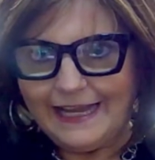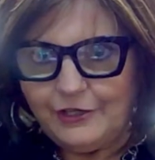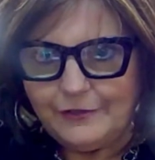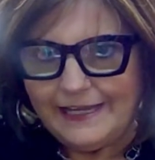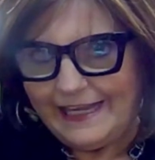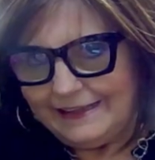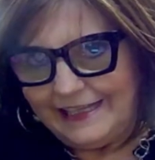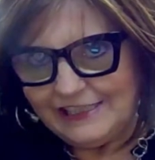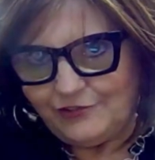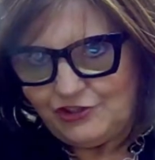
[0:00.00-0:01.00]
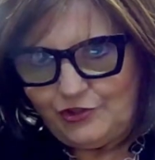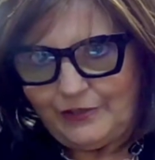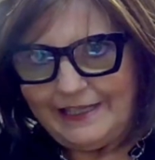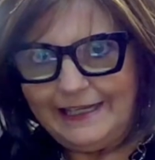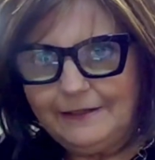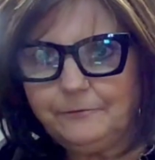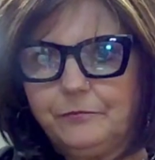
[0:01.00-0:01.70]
How you get? Thanks for joining.